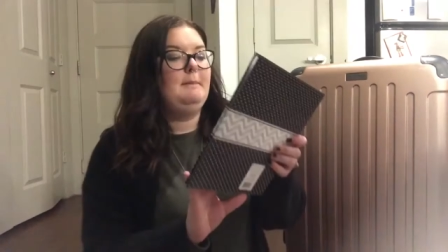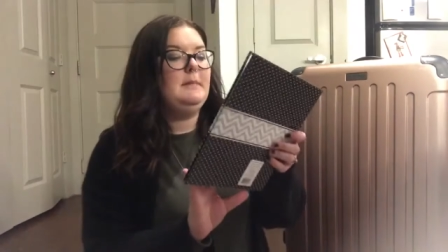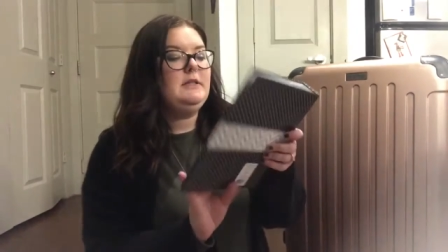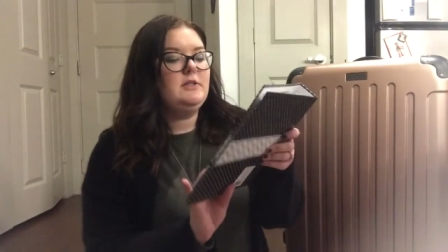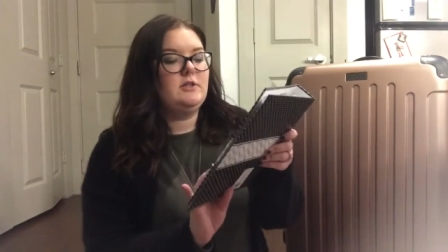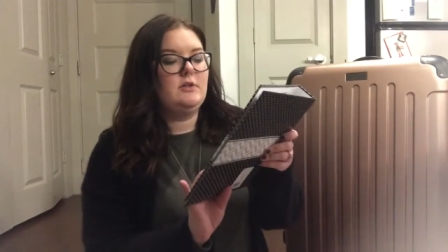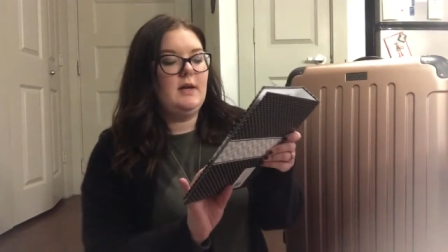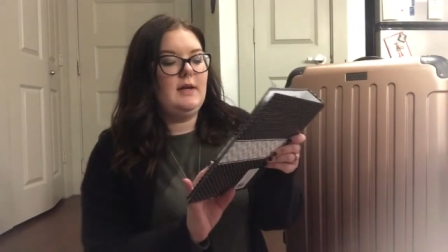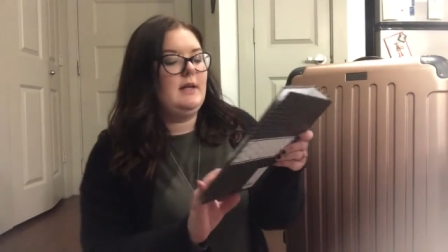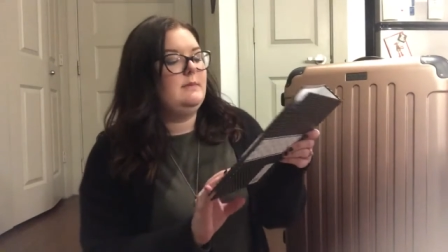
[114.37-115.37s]
Mr.
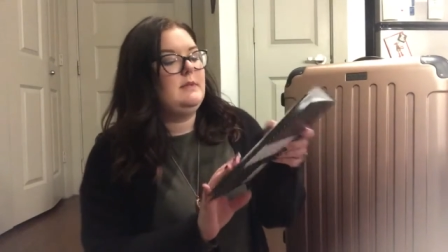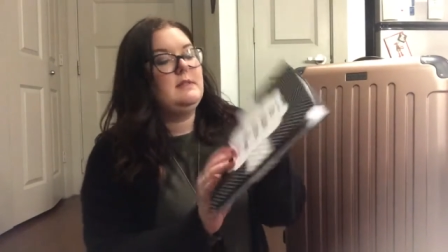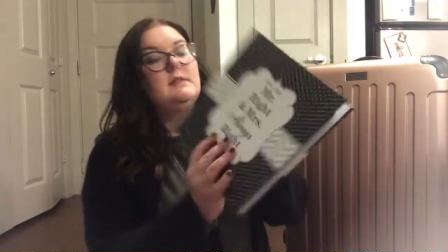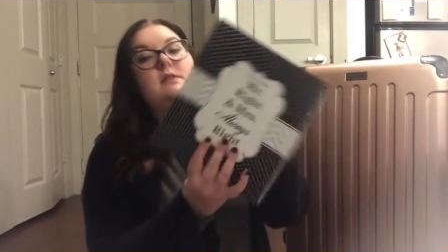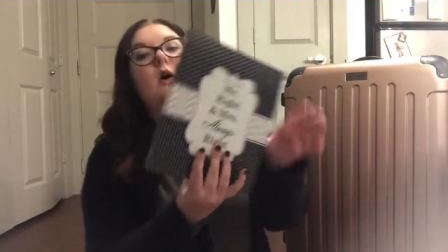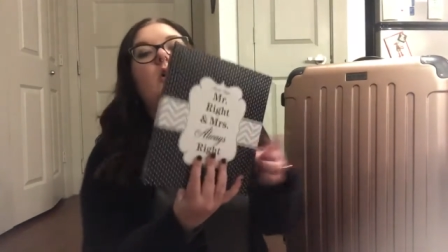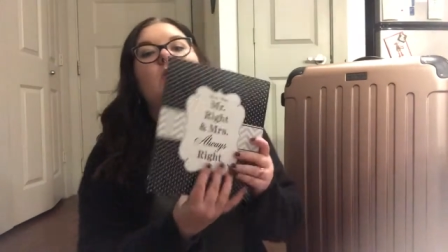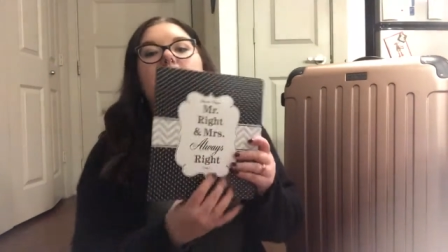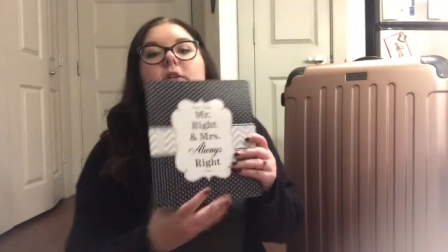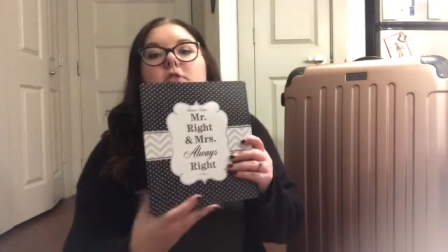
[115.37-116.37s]
Right and Mrs.
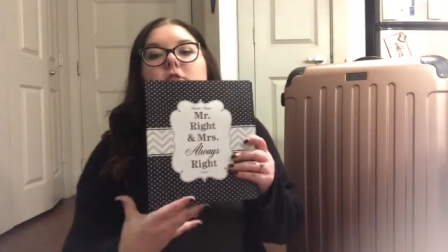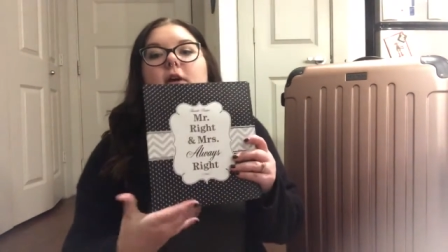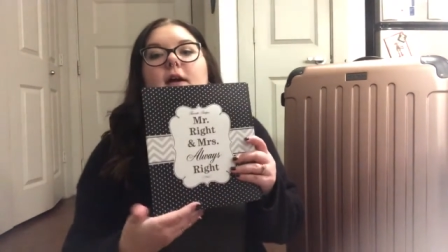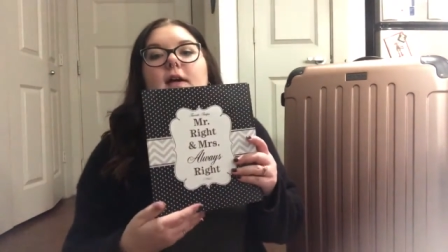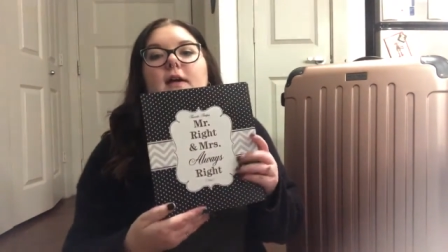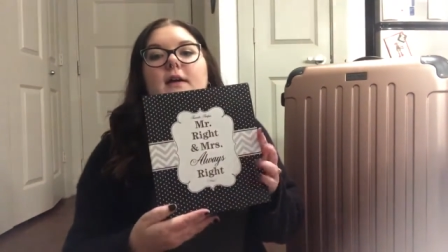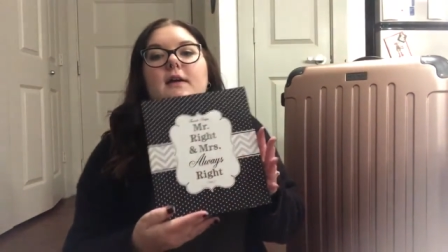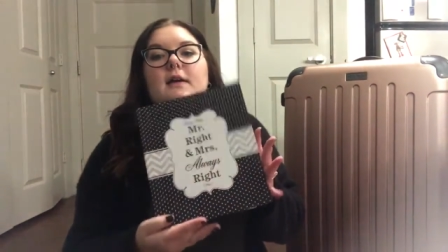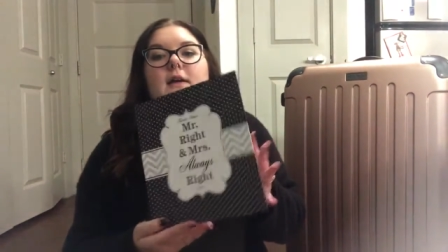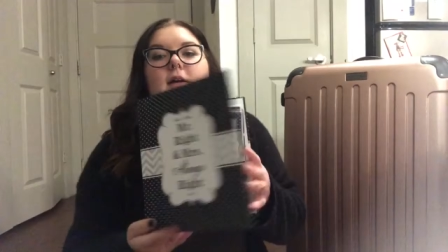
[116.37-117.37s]
Always Right.
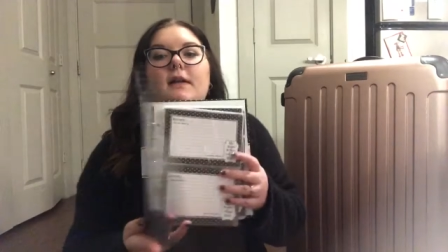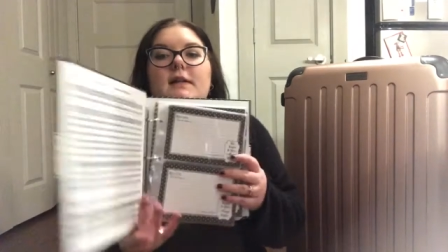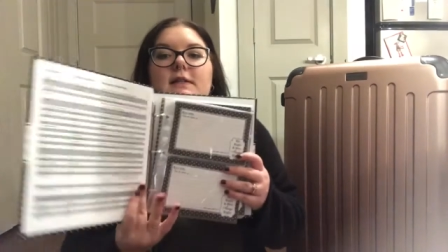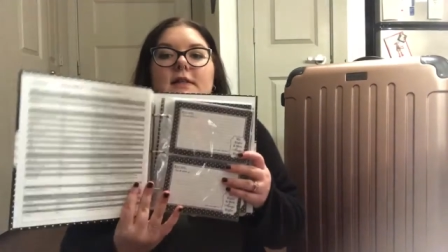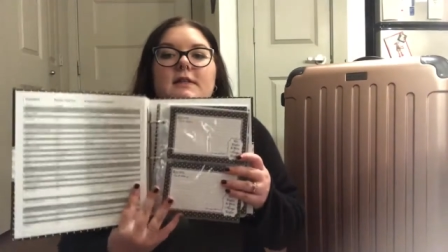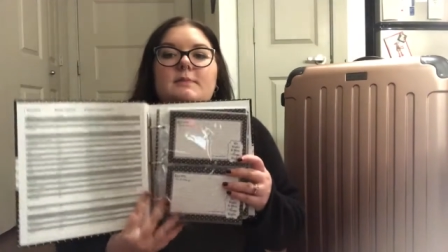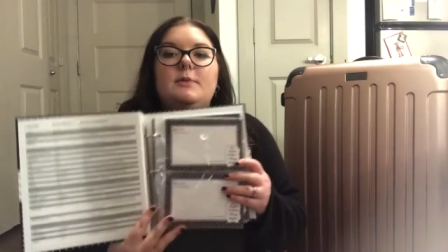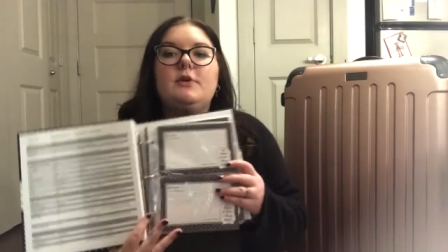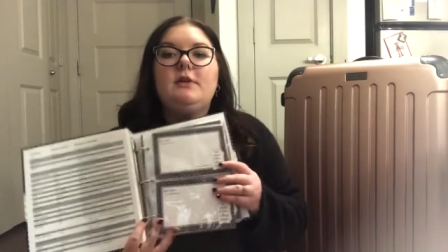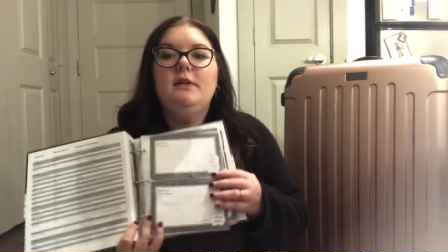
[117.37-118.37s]
And it's like this
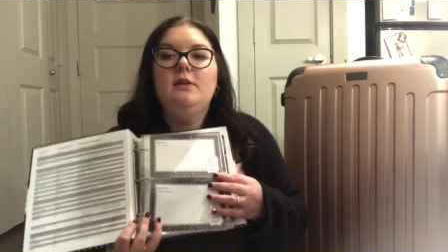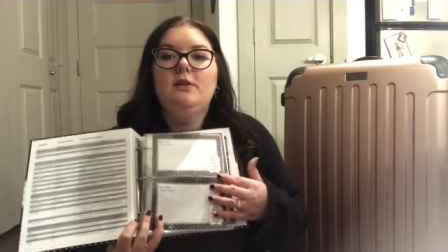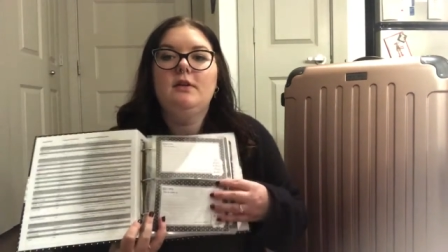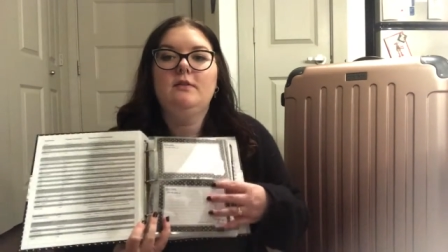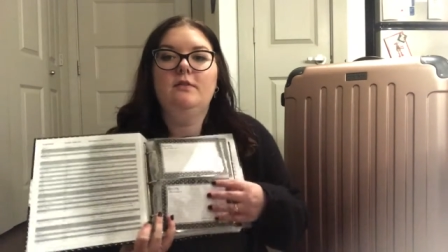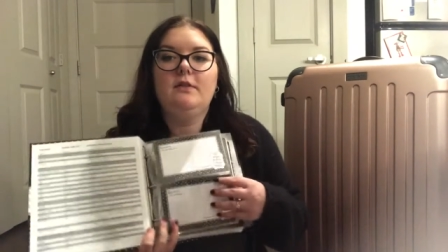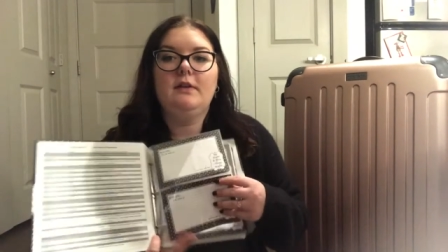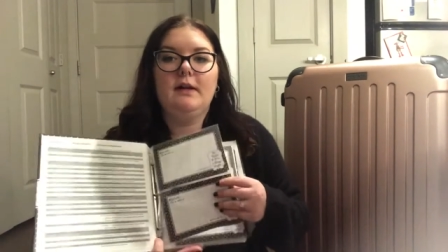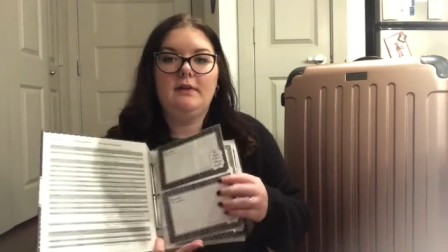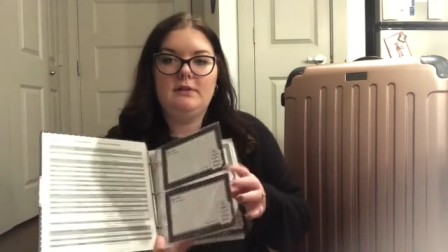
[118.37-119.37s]
book that you can
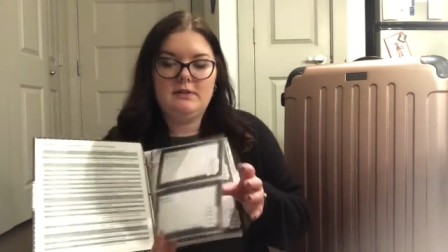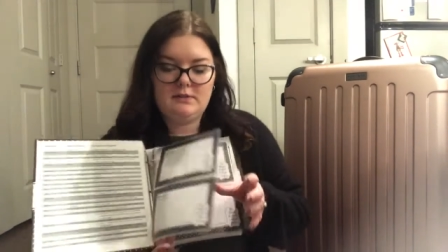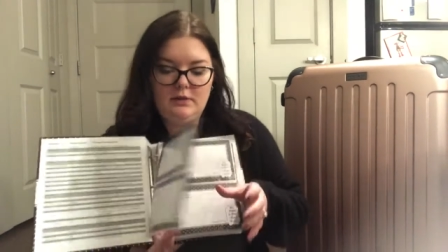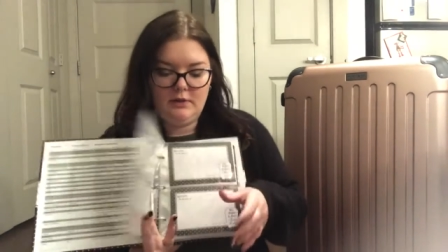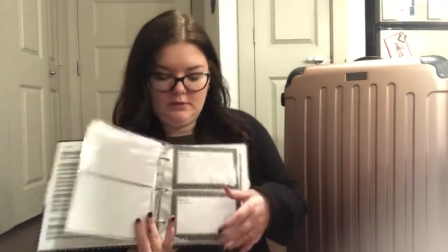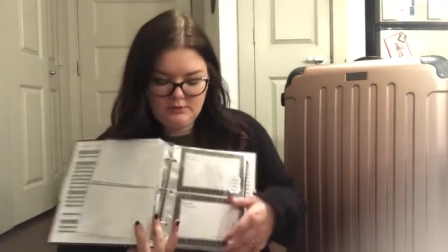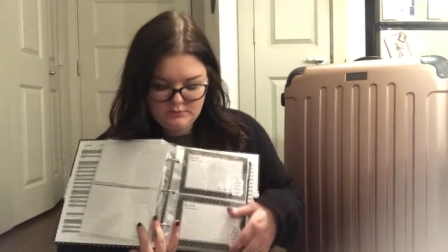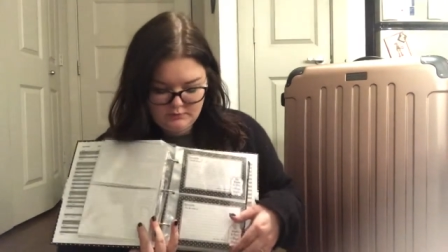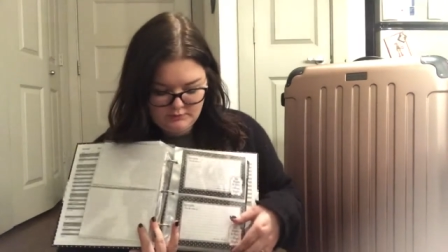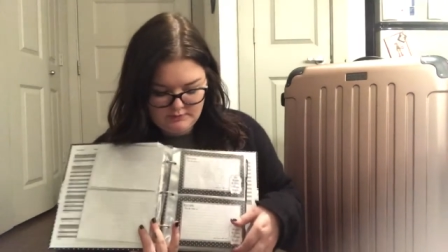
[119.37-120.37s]
fill out these cards
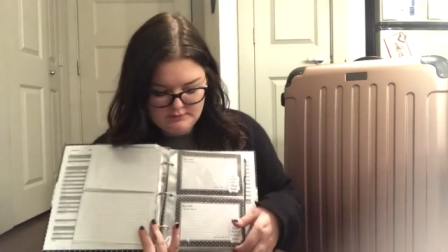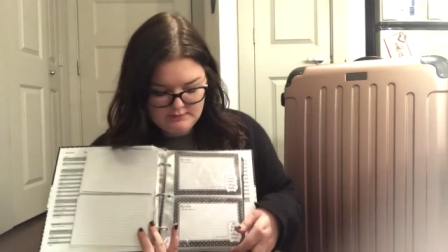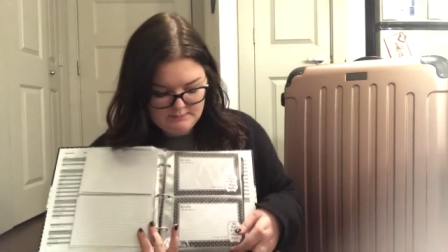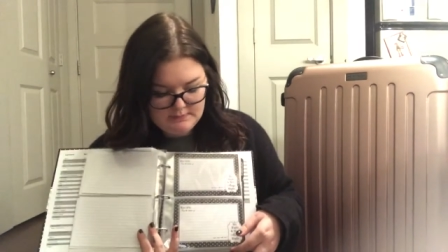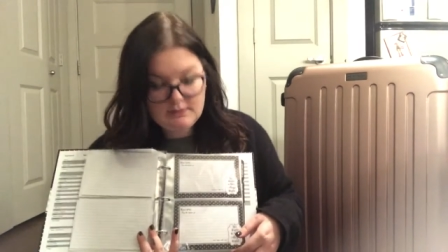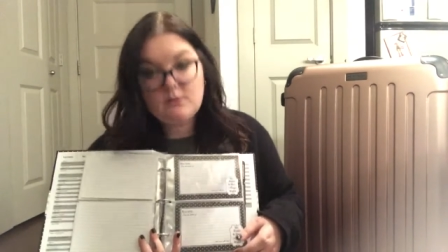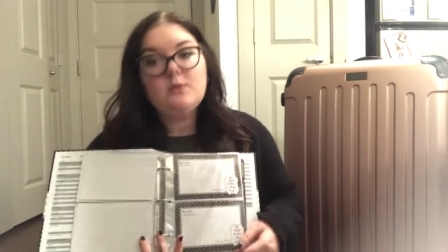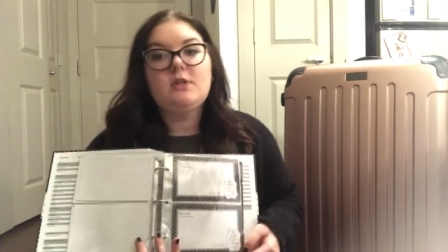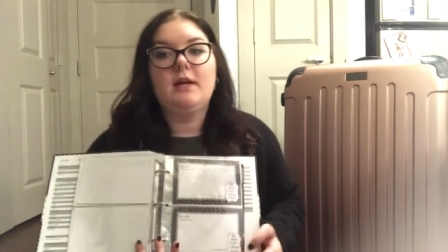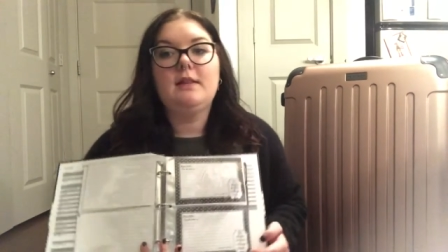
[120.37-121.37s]
for recipes,
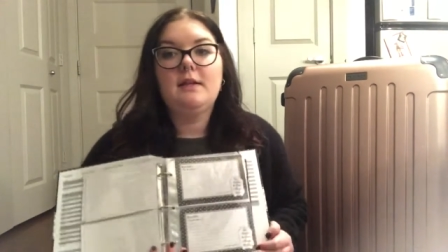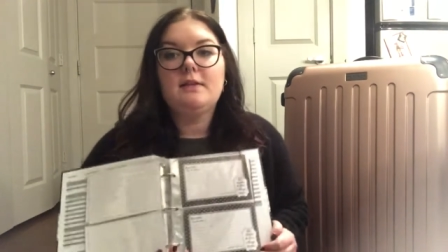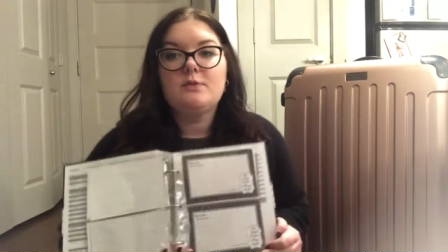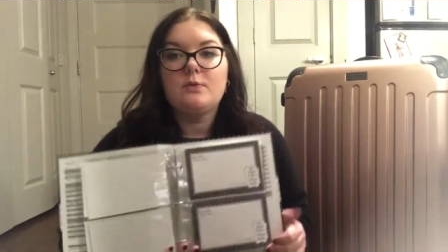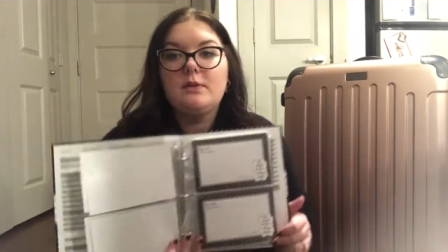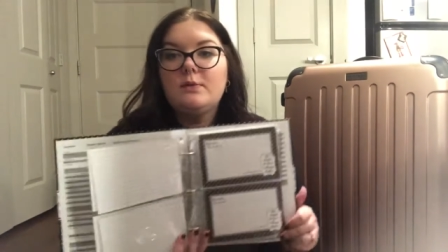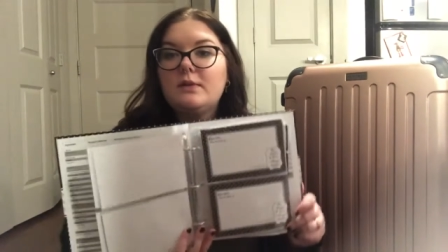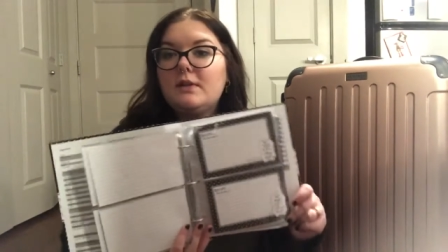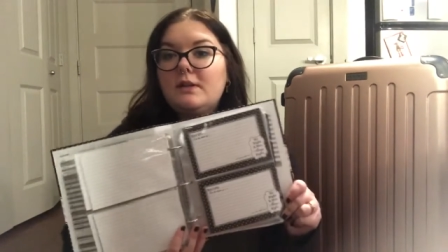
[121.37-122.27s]
which I think is really, really